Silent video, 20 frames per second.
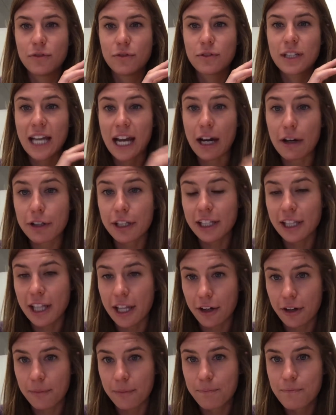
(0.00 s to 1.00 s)

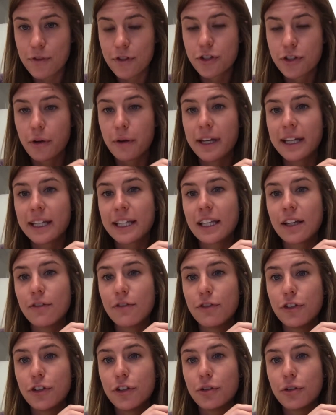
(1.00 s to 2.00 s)
calculator. So it
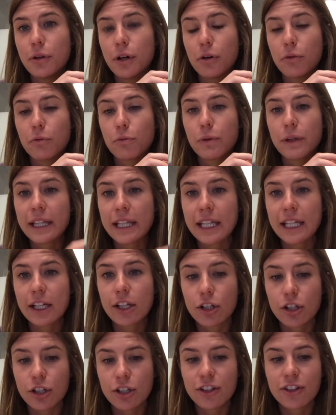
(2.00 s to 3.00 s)
gives you a really
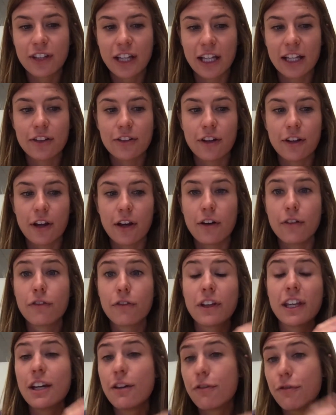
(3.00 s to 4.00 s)
good sense of,
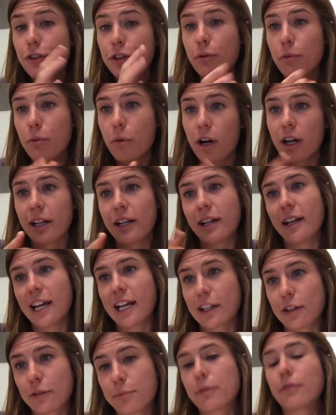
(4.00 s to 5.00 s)
if you want
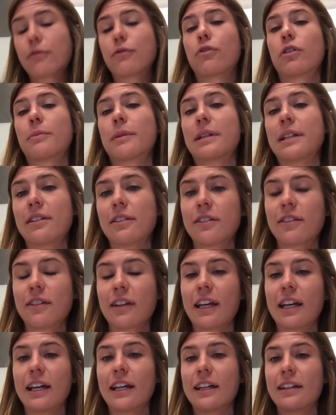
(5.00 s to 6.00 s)
X performance
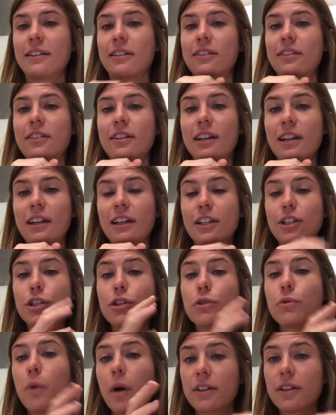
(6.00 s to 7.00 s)
and
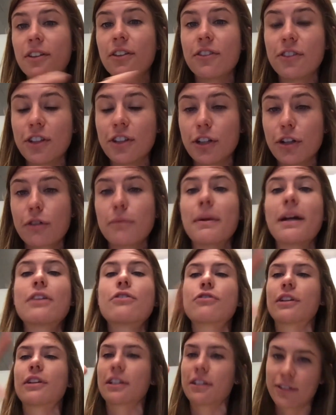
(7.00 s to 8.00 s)
you want to see your
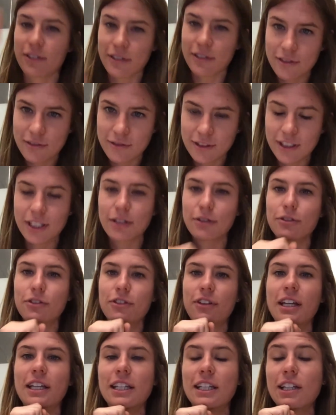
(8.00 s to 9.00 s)
metrics,
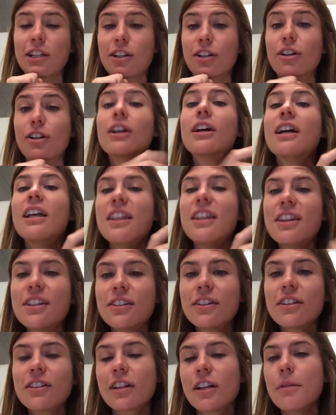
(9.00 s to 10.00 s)
stay here, this
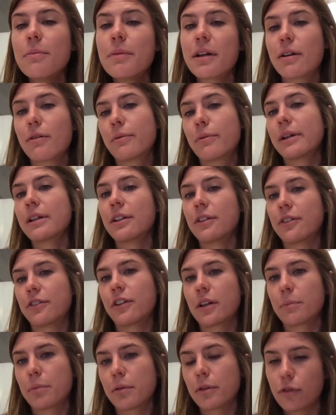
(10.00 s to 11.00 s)
is going to be a
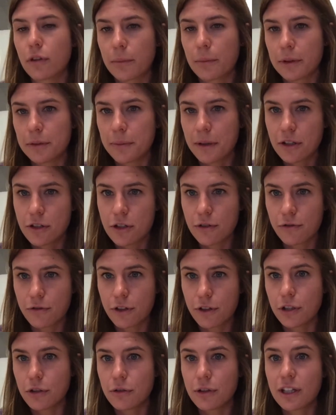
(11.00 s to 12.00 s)
realistic performance budget for
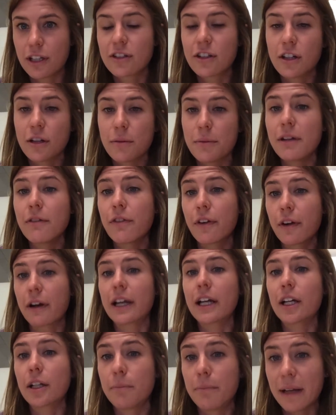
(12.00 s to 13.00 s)
you. That's going to be a very
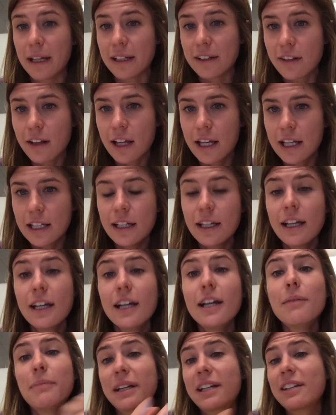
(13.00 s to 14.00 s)
good baseline,
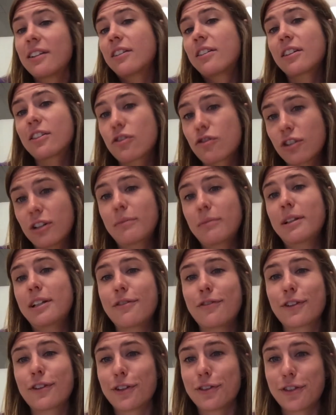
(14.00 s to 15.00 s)
because it's extremely
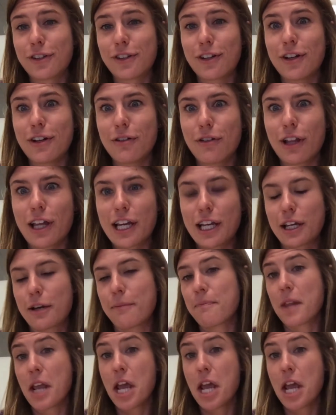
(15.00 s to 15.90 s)
difficult to know, like,